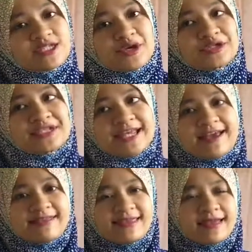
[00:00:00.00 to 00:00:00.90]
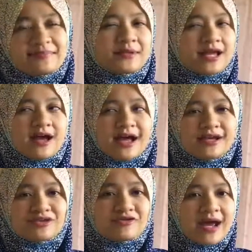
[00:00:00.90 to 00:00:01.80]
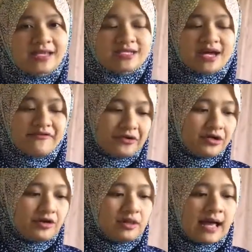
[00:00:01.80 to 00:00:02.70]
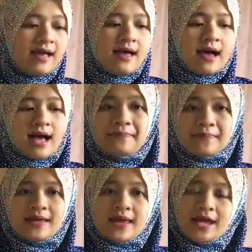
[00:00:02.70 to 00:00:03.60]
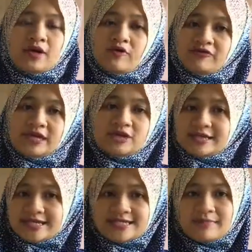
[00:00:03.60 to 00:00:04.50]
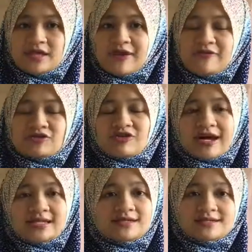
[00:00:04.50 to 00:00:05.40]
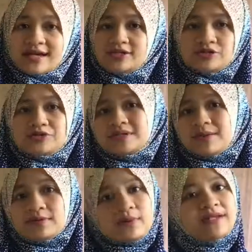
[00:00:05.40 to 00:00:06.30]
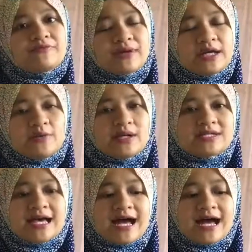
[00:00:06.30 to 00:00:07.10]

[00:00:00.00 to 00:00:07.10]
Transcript: So today I think I'm kind of trying to cover it all up and hopefully you learn something if you're trying to start your own double wedding ring quilt.